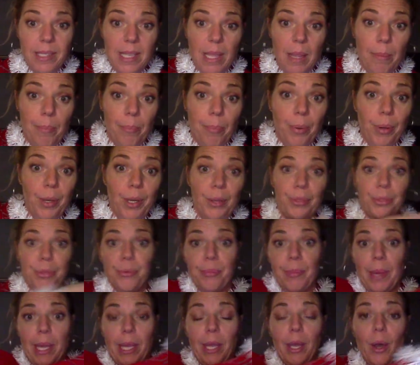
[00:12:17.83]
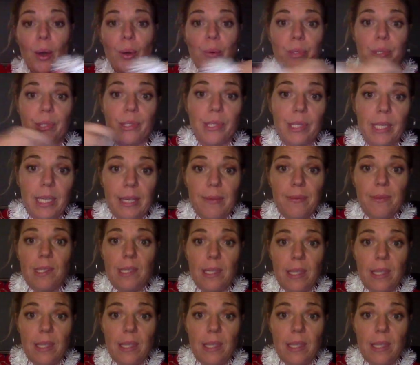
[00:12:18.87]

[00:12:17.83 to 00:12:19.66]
and put it through my coat sleeves,